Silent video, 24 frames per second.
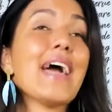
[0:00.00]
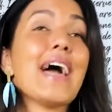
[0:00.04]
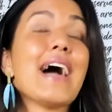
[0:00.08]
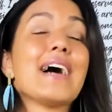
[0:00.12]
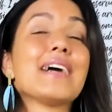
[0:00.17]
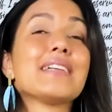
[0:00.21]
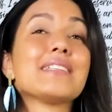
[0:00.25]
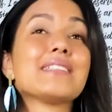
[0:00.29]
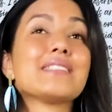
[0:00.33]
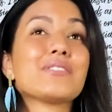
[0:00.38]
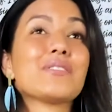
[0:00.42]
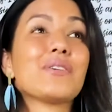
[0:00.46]

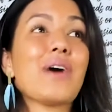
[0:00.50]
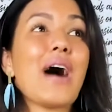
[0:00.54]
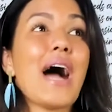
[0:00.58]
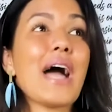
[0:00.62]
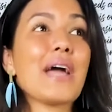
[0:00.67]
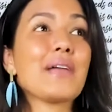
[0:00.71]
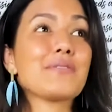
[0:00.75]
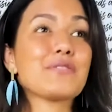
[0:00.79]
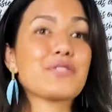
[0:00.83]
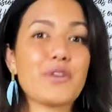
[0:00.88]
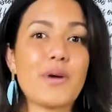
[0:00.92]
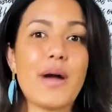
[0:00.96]
And so
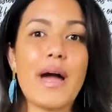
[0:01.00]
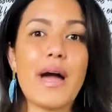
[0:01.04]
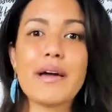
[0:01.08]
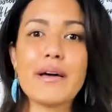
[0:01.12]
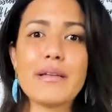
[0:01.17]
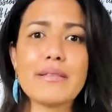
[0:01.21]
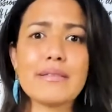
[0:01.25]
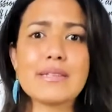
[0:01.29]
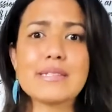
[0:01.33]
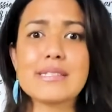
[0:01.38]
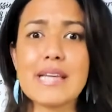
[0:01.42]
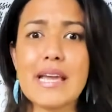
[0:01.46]
I'd try
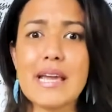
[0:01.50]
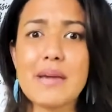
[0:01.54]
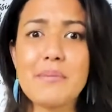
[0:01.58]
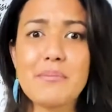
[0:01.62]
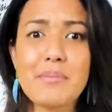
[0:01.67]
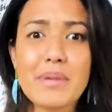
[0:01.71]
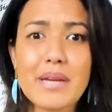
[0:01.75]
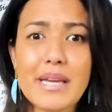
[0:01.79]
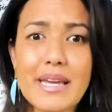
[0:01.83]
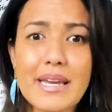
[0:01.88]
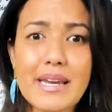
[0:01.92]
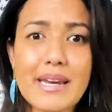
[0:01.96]
on the same
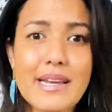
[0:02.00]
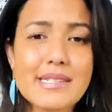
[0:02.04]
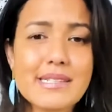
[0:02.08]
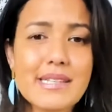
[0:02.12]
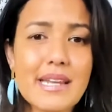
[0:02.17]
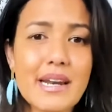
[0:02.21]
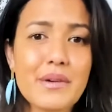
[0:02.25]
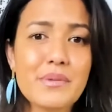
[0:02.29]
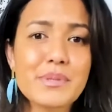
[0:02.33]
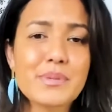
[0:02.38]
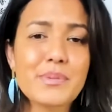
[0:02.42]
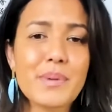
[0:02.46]
bikinis that
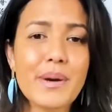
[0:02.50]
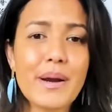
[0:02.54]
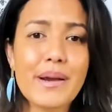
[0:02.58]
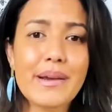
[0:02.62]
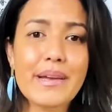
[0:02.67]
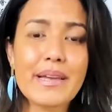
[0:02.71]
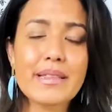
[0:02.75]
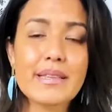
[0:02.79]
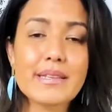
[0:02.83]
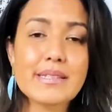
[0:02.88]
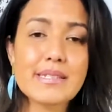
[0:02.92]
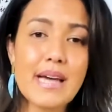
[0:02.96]
I was
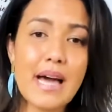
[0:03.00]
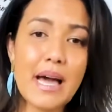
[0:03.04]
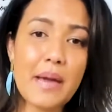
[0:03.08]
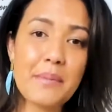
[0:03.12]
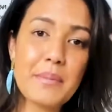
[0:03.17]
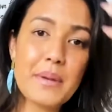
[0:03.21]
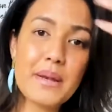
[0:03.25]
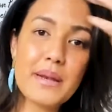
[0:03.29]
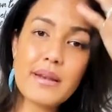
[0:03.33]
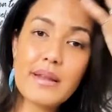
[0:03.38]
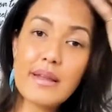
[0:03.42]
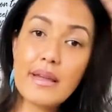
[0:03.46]
wearing at the time,
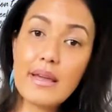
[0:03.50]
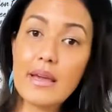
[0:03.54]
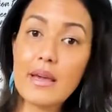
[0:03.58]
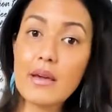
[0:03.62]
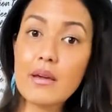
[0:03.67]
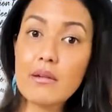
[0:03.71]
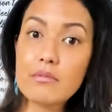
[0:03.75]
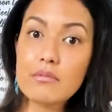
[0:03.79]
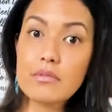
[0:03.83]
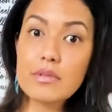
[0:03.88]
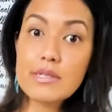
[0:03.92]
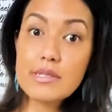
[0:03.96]
and
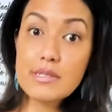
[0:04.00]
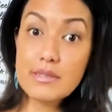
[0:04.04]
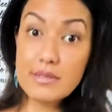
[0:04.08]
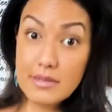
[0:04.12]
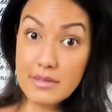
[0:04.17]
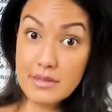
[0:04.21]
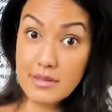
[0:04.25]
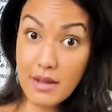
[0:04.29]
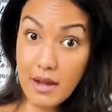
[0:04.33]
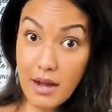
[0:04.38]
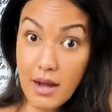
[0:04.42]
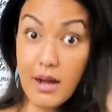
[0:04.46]
it was
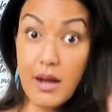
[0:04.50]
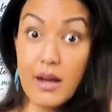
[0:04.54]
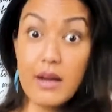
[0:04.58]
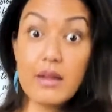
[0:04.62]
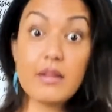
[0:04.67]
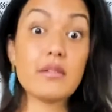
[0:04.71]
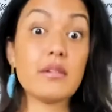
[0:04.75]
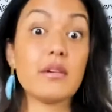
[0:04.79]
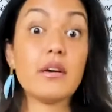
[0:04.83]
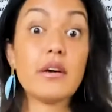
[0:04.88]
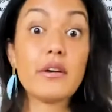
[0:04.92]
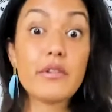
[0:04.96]
not
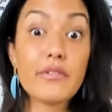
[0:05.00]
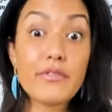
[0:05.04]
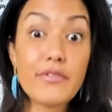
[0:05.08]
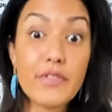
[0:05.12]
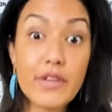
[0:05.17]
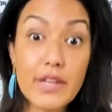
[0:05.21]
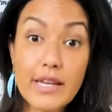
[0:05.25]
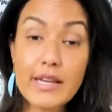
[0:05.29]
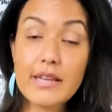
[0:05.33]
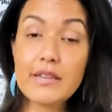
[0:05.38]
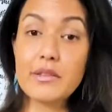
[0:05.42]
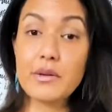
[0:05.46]

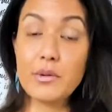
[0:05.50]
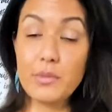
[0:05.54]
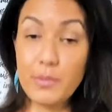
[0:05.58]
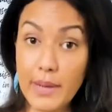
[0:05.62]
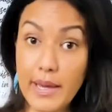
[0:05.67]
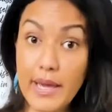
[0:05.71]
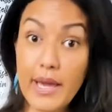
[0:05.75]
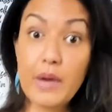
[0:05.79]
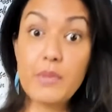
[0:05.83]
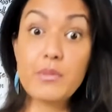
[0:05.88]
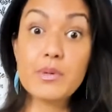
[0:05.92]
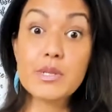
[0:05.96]
fitting the
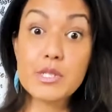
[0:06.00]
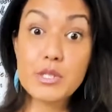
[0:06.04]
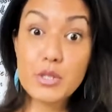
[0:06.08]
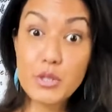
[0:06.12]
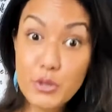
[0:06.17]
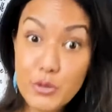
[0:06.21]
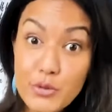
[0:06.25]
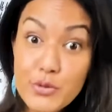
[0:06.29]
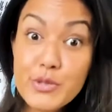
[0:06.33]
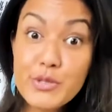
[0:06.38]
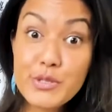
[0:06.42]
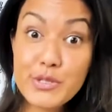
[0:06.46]
way I was
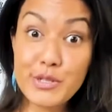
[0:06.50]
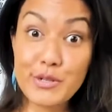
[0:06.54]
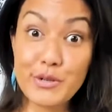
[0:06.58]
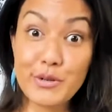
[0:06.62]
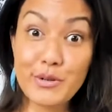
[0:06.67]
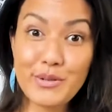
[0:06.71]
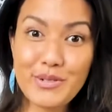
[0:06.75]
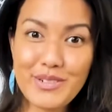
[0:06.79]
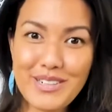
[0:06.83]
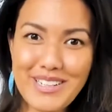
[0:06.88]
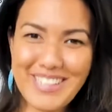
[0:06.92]
used to.